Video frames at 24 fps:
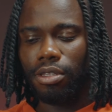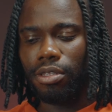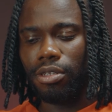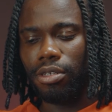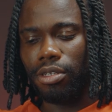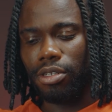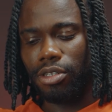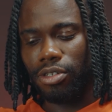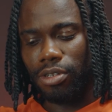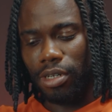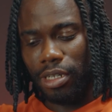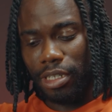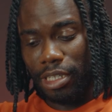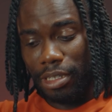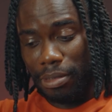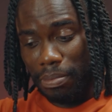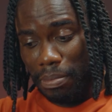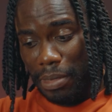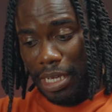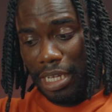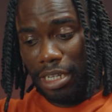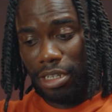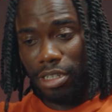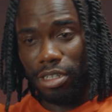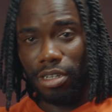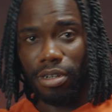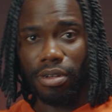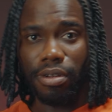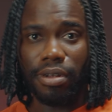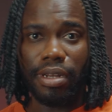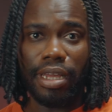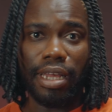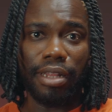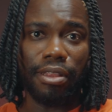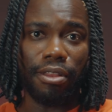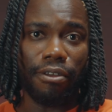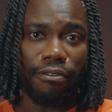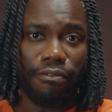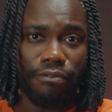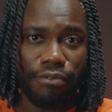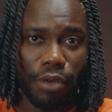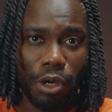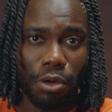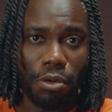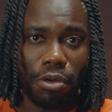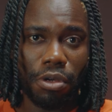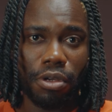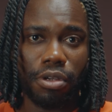to the transmission and the
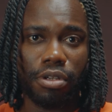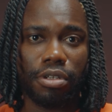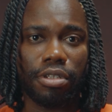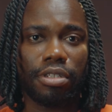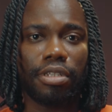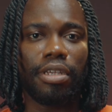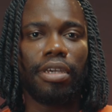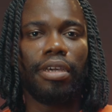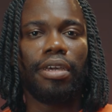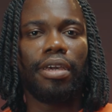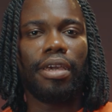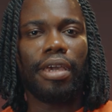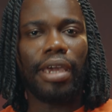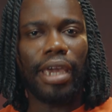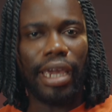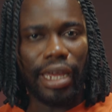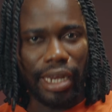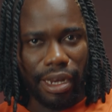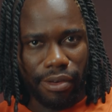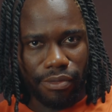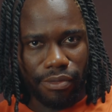focus and